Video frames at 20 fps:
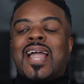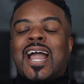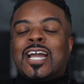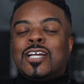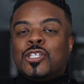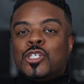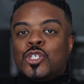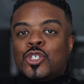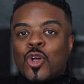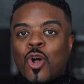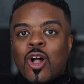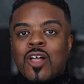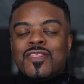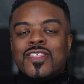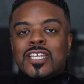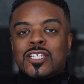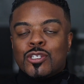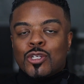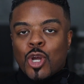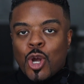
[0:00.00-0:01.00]
I saw
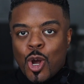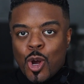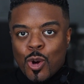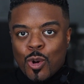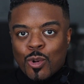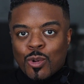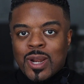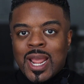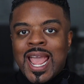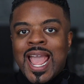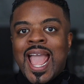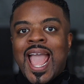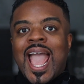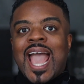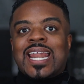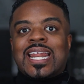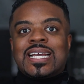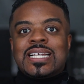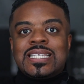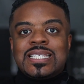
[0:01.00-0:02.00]
this coat
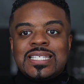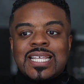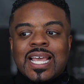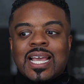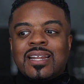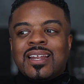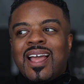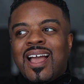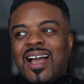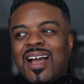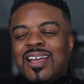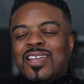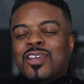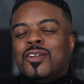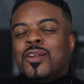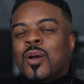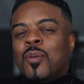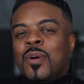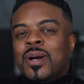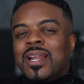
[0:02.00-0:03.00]
and I said, oh,
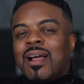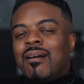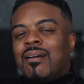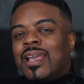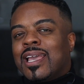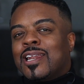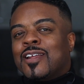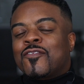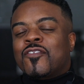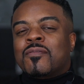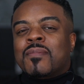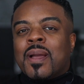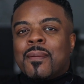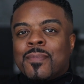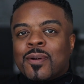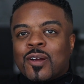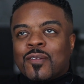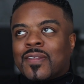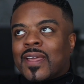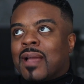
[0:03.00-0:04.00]
you know what? I'll get it for my
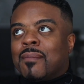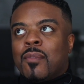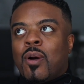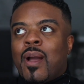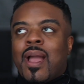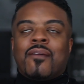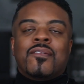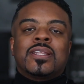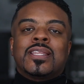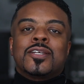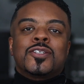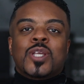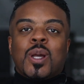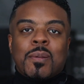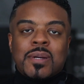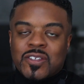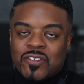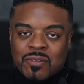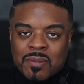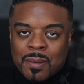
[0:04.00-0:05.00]
birthday. I'm all, everything's
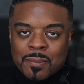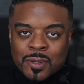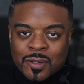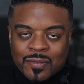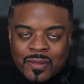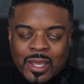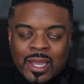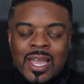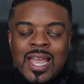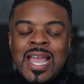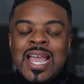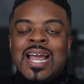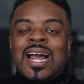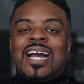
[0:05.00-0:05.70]
always for my birthday.